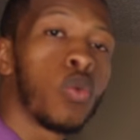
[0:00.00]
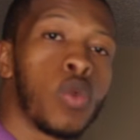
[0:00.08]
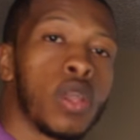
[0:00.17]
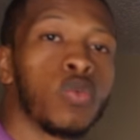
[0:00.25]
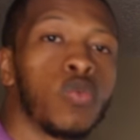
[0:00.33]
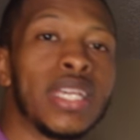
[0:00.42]

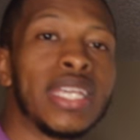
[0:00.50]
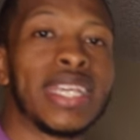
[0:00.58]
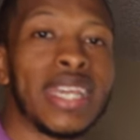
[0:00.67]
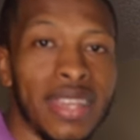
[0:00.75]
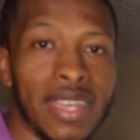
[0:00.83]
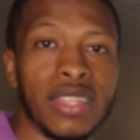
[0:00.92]
when we
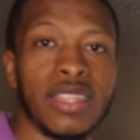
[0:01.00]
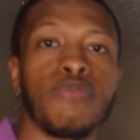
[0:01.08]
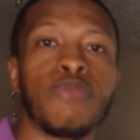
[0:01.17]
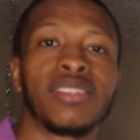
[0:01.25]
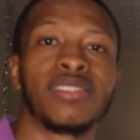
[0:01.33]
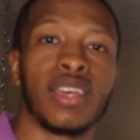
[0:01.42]
get in the
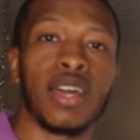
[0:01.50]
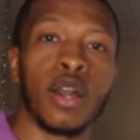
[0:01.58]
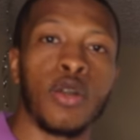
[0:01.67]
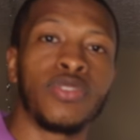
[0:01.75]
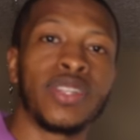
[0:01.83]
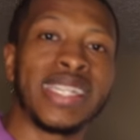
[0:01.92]
midst
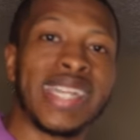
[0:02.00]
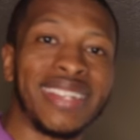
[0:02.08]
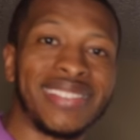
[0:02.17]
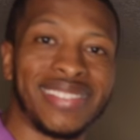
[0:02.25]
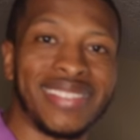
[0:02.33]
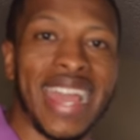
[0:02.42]
of
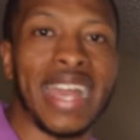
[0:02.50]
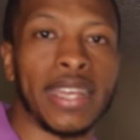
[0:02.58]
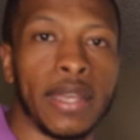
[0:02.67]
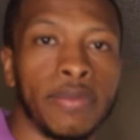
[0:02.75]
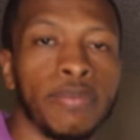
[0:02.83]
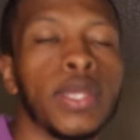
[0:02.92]
debt stacking.
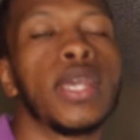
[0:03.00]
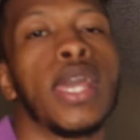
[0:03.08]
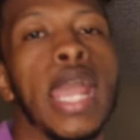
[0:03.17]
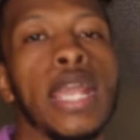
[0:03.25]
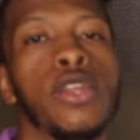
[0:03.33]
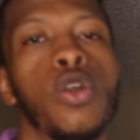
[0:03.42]

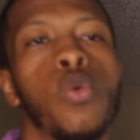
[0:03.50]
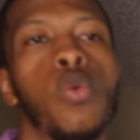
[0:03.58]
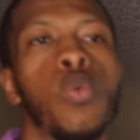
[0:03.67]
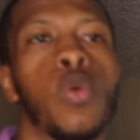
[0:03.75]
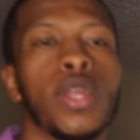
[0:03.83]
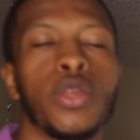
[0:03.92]
And you know,
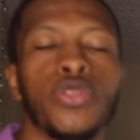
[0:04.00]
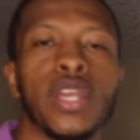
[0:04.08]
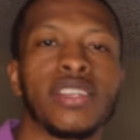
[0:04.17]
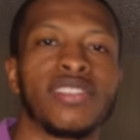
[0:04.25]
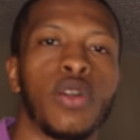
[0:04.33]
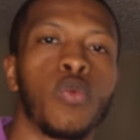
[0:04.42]
one of the
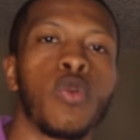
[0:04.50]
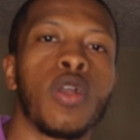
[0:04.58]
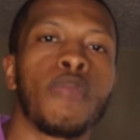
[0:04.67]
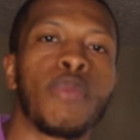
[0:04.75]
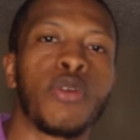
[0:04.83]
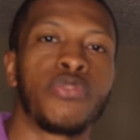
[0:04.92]
things that Warren
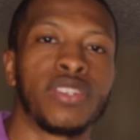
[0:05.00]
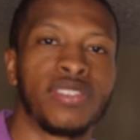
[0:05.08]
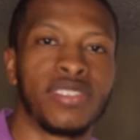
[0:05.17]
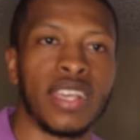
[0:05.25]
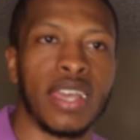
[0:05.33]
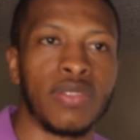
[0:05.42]
Buffett
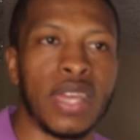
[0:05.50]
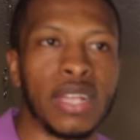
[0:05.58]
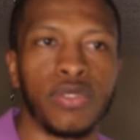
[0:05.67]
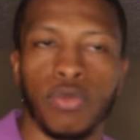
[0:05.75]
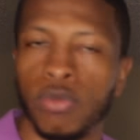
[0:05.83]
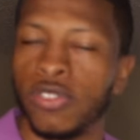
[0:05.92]
said that's
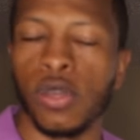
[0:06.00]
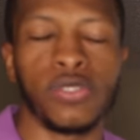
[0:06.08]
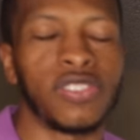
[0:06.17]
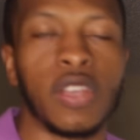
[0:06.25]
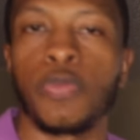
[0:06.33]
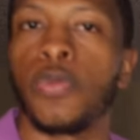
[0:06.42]
so
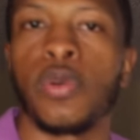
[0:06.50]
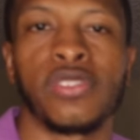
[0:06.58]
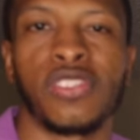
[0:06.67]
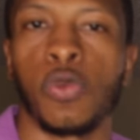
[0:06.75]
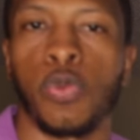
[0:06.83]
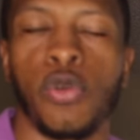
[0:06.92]
simple but
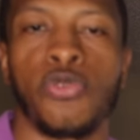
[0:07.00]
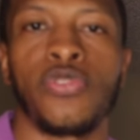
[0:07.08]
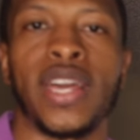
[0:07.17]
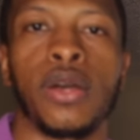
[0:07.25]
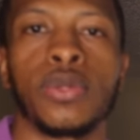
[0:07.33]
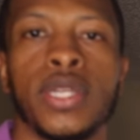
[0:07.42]
so
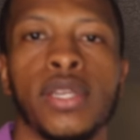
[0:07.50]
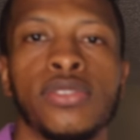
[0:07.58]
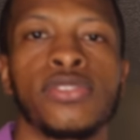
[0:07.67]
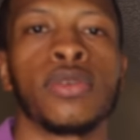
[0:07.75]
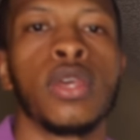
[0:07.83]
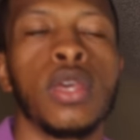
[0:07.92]
profound
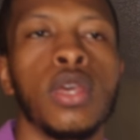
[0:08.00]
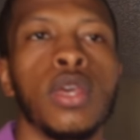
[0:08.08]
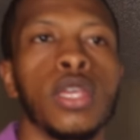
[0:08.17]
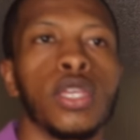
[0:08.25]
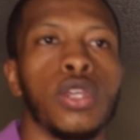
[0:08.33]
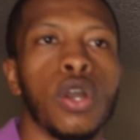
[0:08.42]
is,
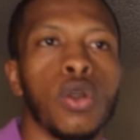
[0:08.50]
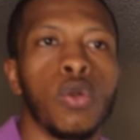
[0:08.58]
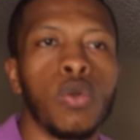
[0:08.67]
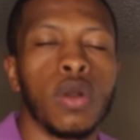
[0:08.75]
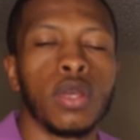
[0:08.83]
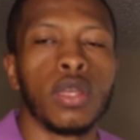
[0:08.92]
you know,
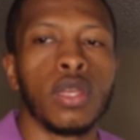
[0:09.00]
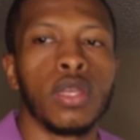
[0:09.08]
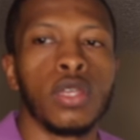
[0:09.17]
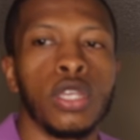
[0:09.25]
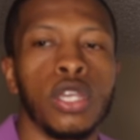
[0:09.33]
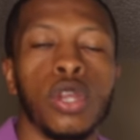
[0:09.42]

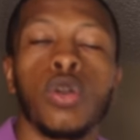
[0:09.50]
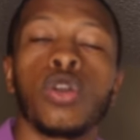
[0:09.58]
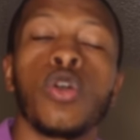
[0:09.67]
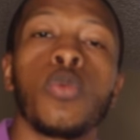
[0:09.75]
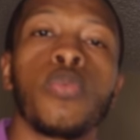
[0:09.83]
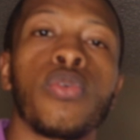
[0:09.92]
you don't
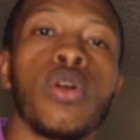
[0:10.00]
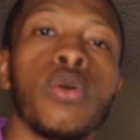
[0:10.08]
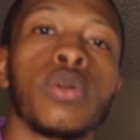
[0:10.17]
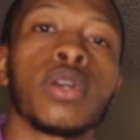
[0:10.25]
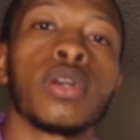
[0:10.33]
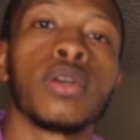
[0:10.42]
go
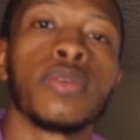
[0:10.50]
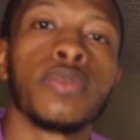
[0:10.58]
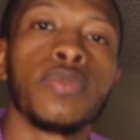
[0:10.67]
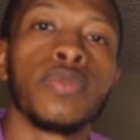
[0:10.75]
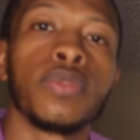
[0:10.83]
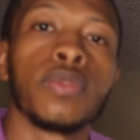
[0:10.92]
broke
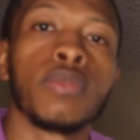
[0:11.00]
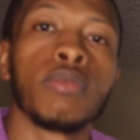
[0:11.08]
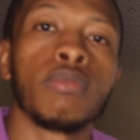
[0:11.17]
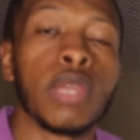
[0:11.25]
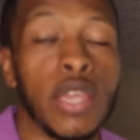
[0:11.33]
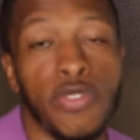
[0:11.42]

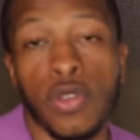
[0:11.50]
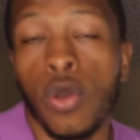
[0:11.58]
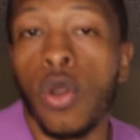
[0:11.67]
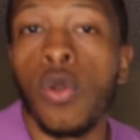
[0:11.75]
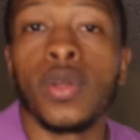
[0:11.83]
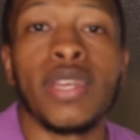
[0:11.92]
if you don't
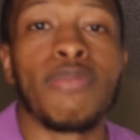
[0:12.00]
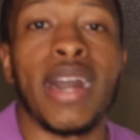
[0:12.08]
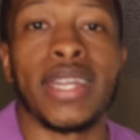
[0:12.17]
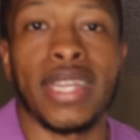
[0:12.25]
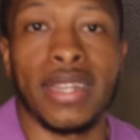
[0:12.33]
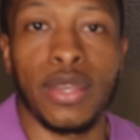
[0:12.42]
owe
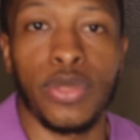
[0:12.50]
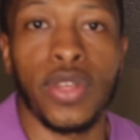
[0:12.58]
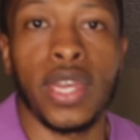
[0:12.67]
anybody anything.